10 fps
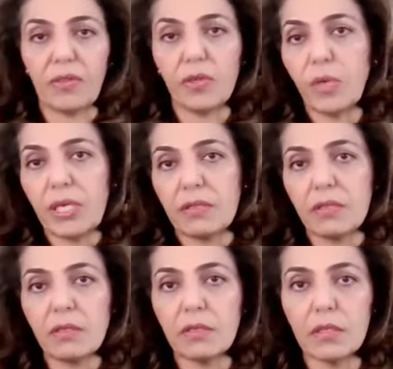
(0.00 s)
other
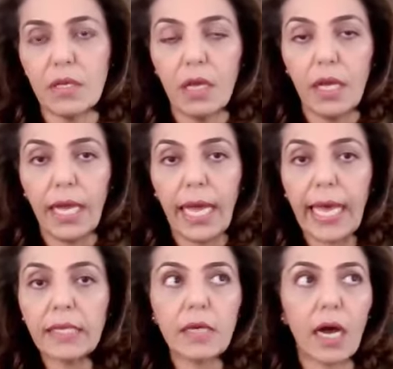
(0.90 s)
reasons,
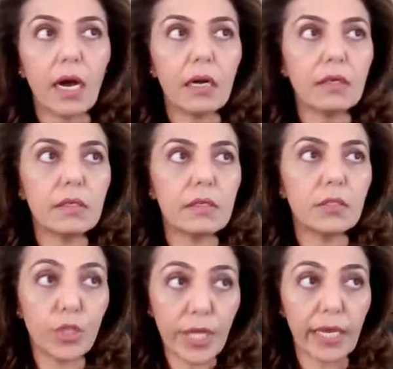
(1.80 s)
and are
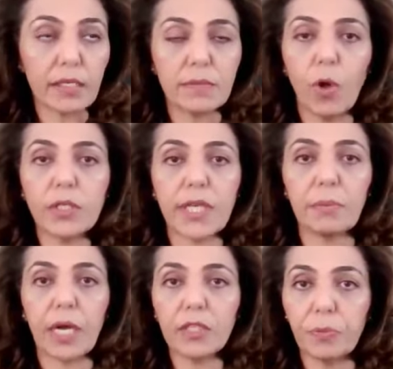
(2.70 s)
today
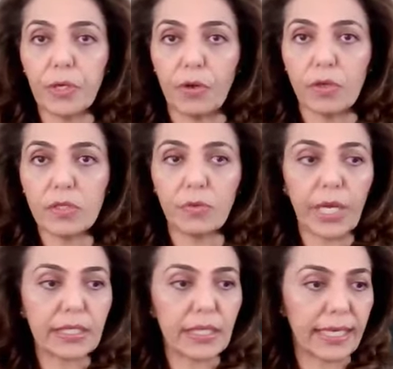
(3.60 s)
small-time entrepreneurs
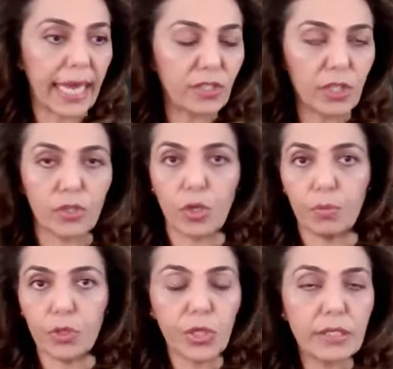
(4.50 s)
creating gadgets
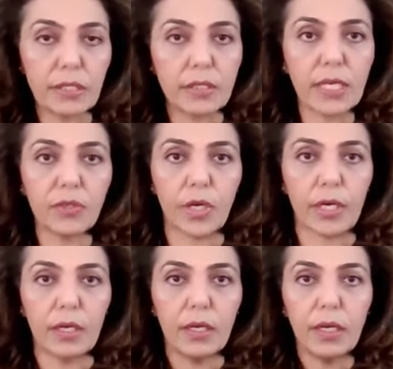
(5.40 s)
or machines,
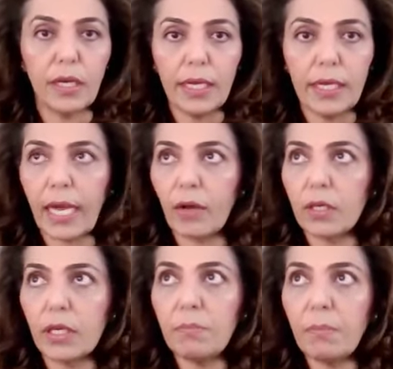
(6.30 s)
etc.
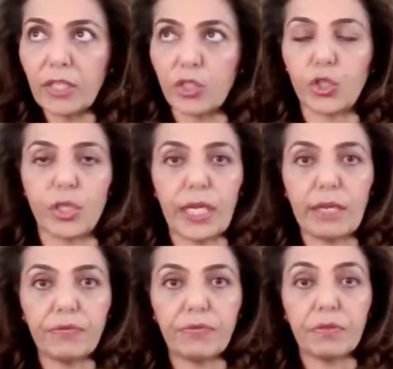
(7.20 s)
Now, imagine
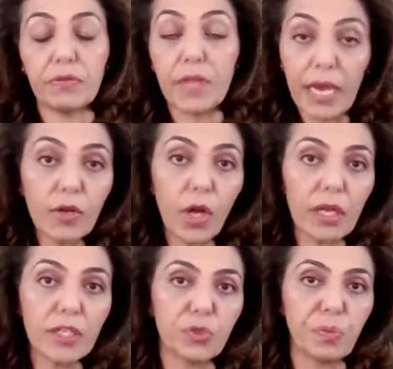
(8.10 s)
if their
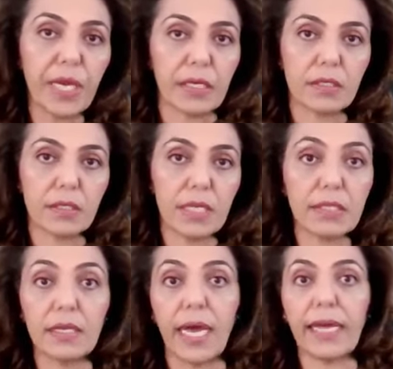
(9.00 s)
knowledge base
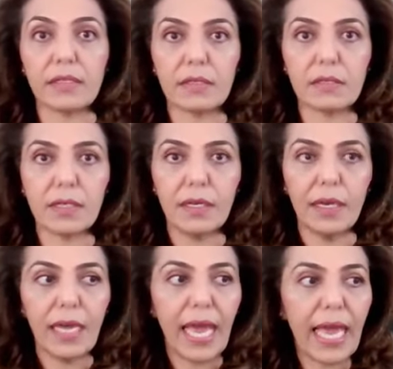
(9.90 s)
is enhanced
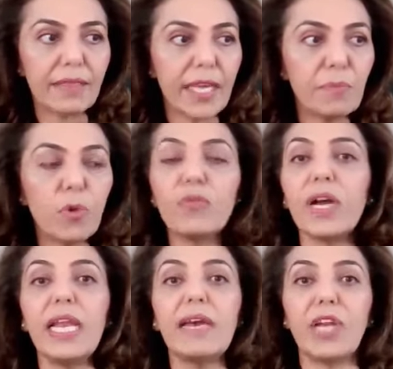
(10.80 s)
and they move
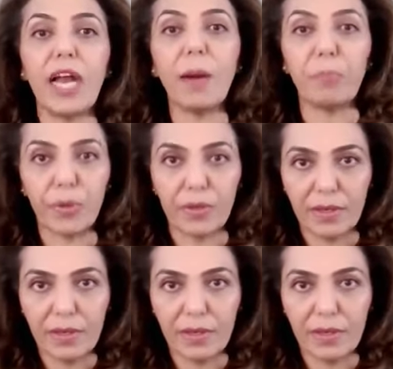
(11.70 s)
a level up.